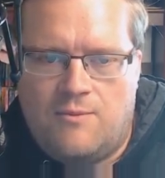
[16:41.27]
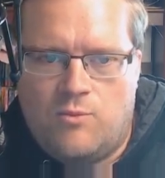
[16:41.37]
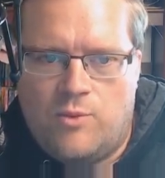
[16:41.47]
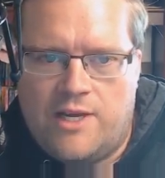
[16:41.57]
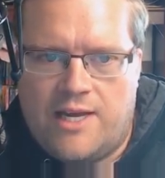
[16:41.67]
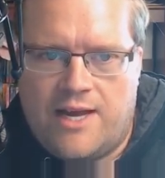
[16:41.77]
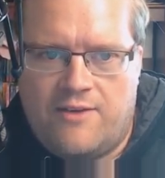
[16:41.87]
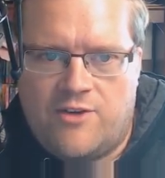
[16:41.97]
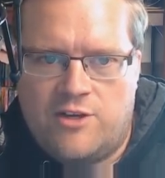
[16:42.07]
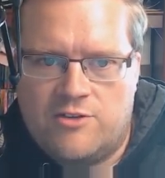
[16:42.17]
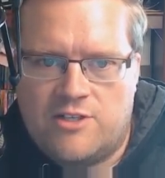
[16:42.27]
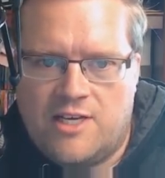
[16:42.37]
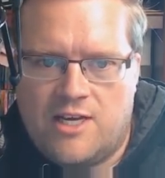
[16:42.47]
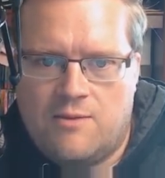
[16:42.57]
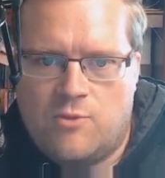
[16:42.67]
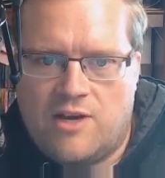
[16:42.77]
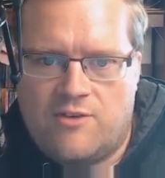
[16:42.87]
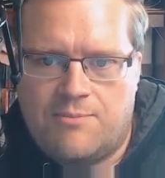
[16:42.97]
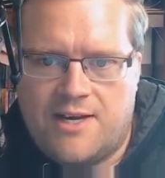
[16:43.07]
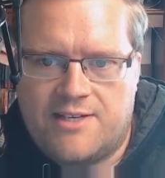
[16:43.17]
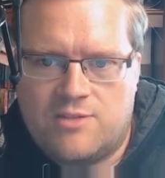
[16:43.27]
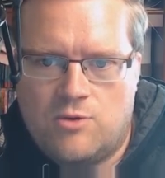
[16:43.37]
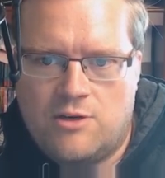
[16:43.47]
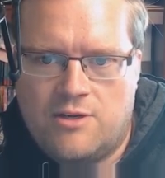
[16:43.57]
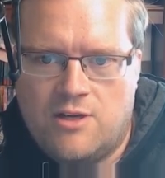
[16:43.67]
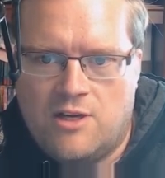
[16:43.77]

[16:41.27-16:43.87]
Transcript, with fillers: We have our username, we have our password.